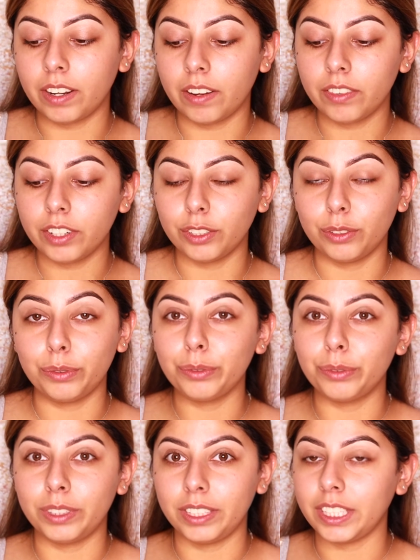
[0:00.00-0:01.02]
never
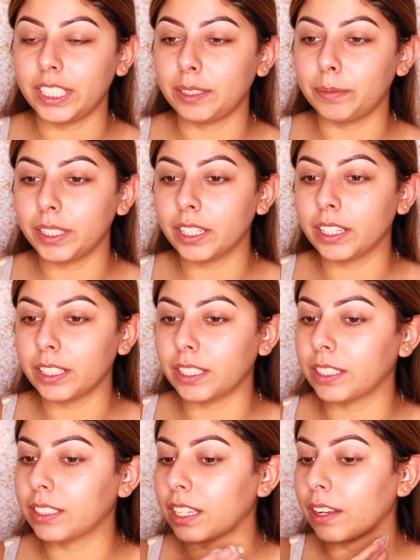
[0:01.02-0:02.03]
used these
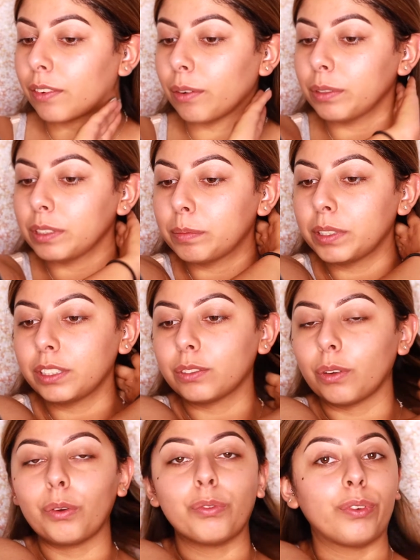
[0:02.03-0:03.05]
because I've always been
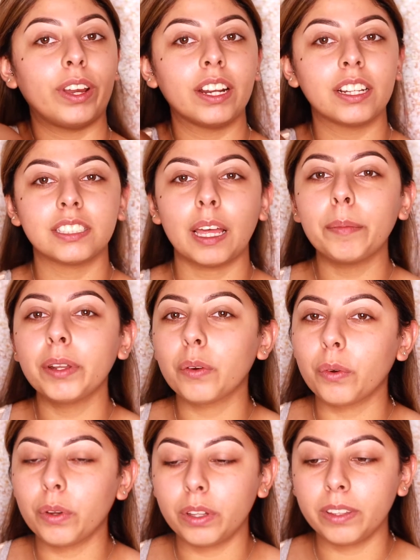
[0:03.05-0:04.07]
so afraid because I'm an
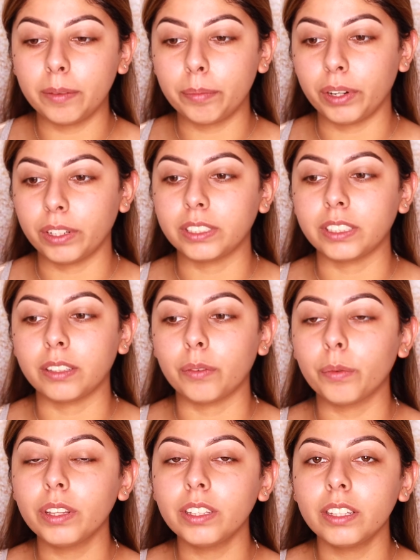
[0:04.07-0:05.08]
oily person. The
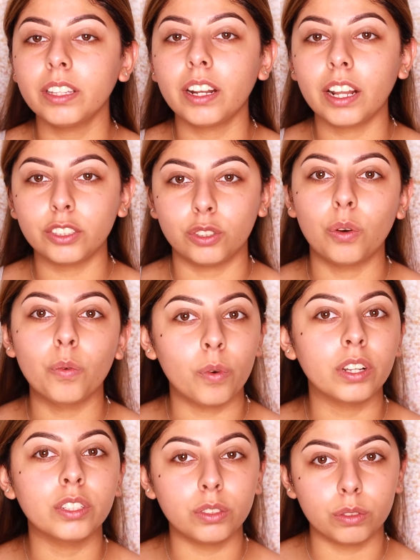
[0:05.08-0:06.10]
one thing that I don't
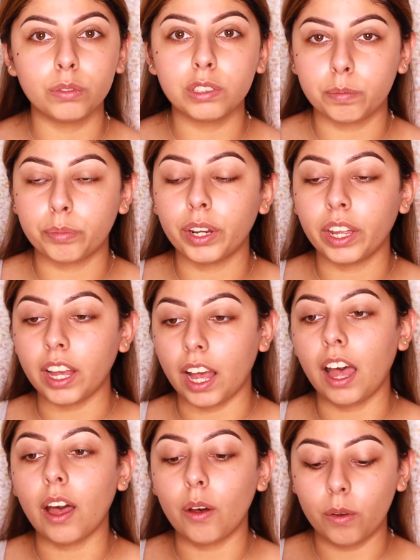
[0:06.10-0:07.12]
want to do is break
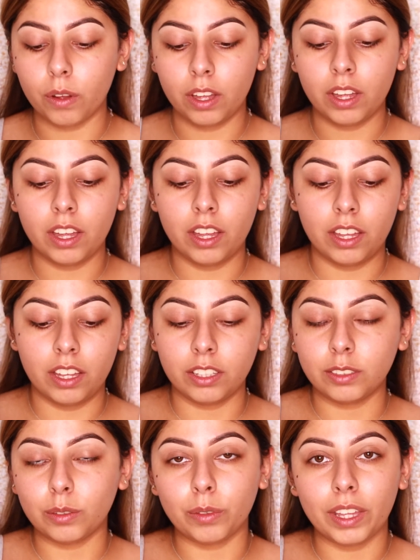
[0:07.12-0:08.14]
out.
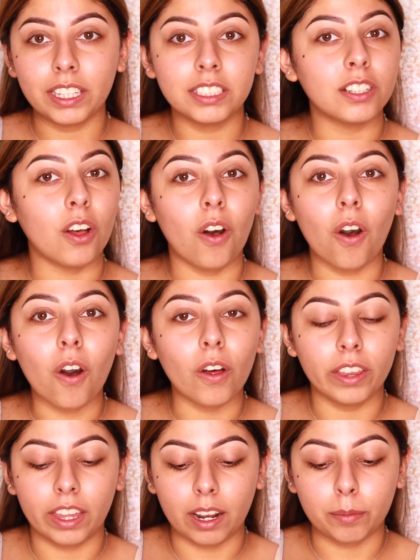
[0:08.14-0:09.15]
So that's all
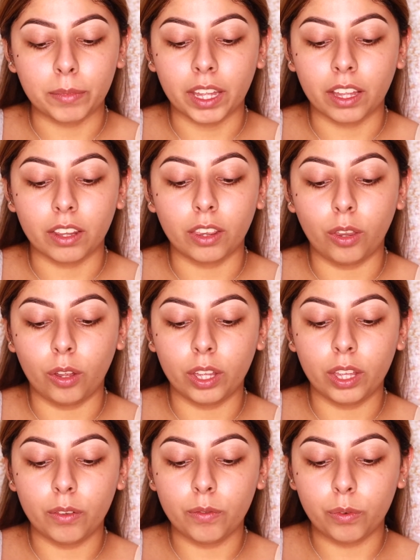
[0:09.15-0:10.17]
that I'm like
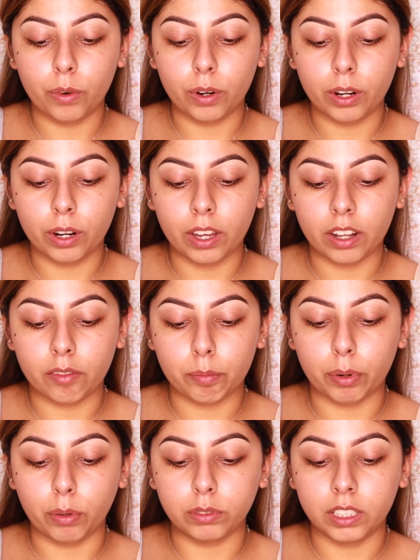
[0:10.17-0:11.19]
looking for out of
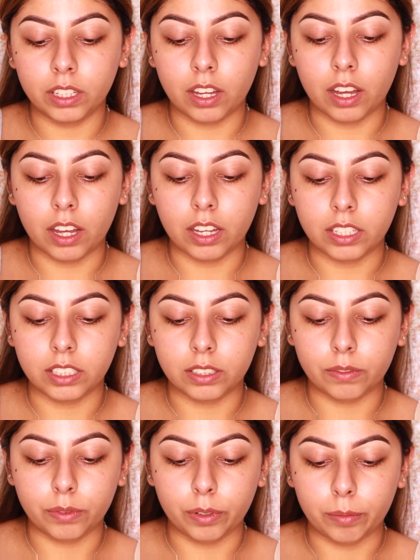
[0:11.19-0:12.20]
pros and cons
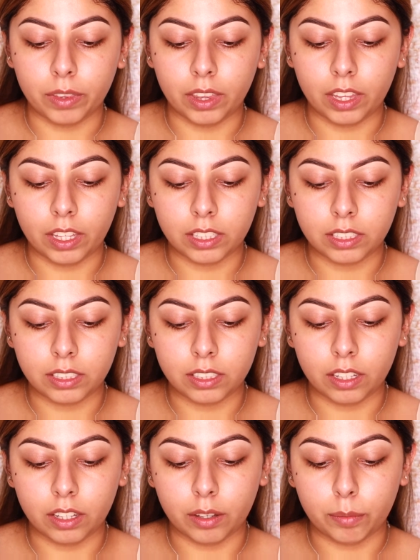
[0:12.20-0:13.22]
from this
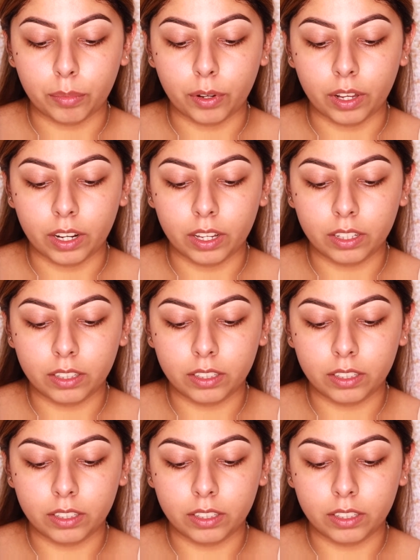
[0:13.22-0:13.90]
product.